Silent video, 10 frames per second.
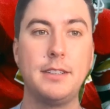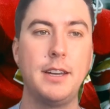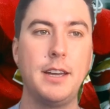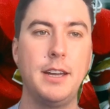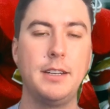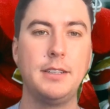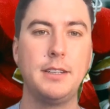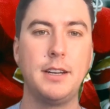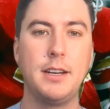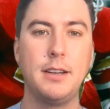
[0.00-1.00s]
And
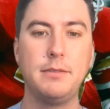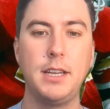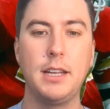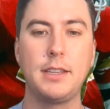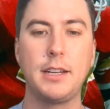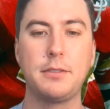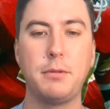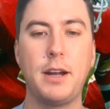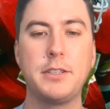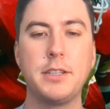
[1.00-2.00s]
yeah, thanks for
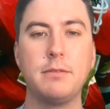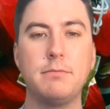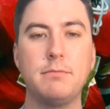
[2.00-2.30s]
watching.